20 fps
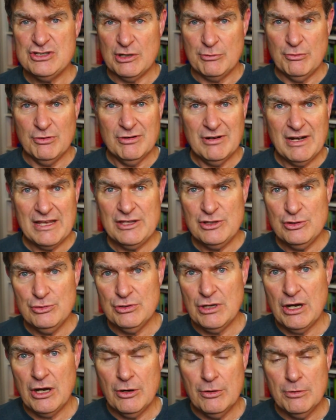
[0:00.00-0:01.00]
I will let you
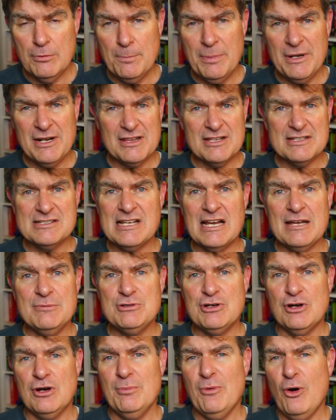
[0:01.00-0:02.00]
know, but at the same
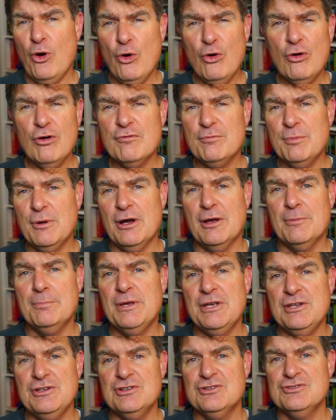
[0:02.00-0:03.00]
time, all of my
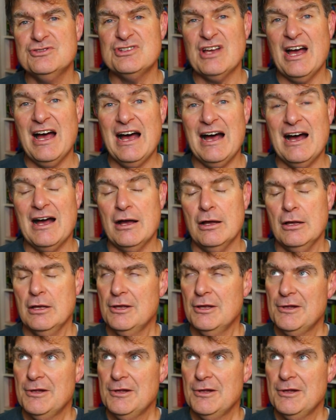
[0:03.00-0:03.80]
opinions are,